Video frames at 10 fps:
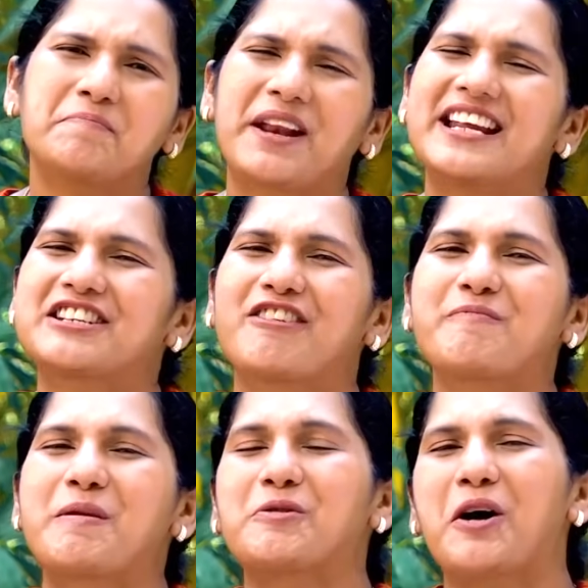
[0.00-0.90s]
plenty of
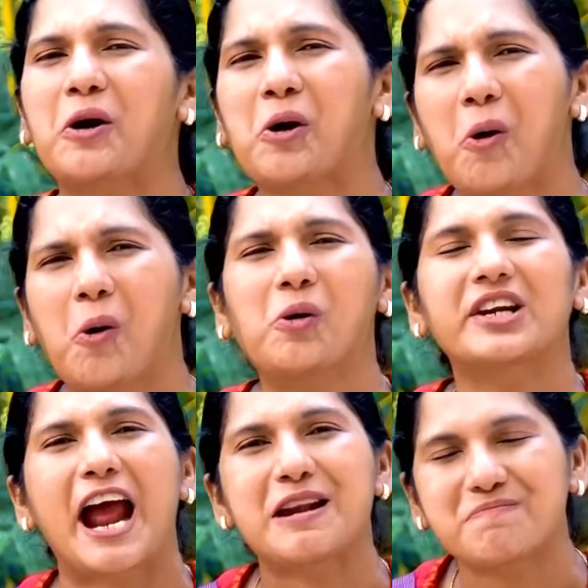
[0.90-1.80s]
people who are
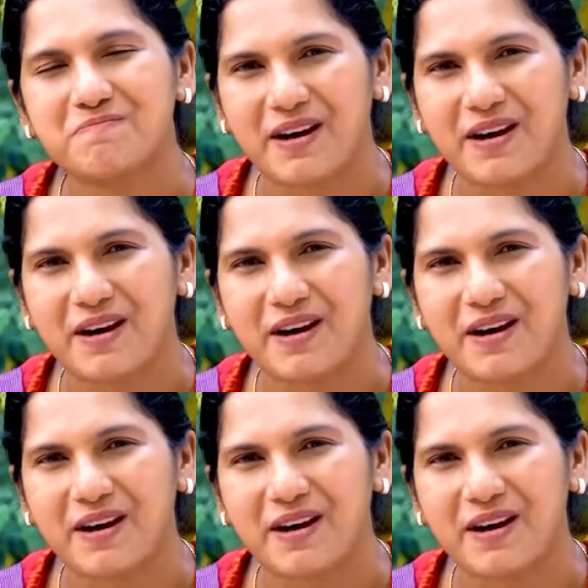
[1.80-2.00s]
cold and